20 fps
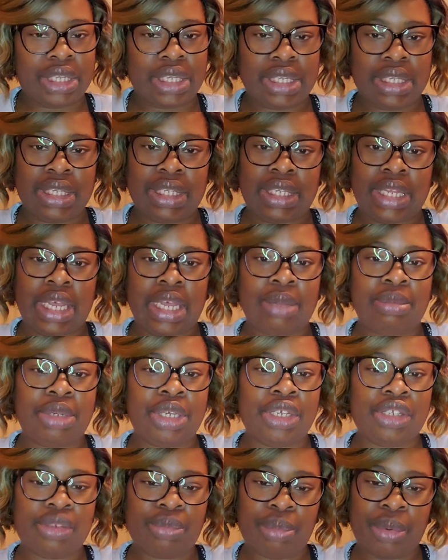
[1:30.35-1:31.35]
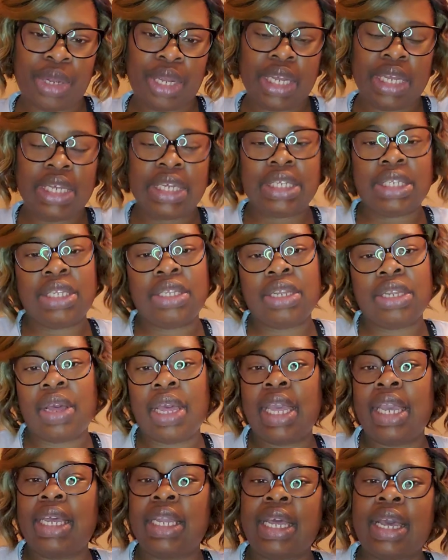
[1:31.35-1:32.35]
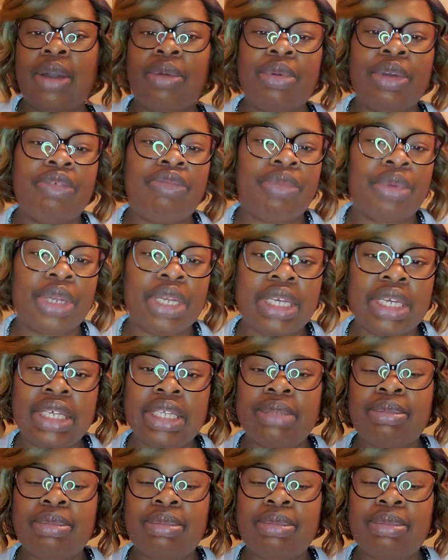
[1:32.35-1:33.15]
same lunch breaks, hanging out with friends,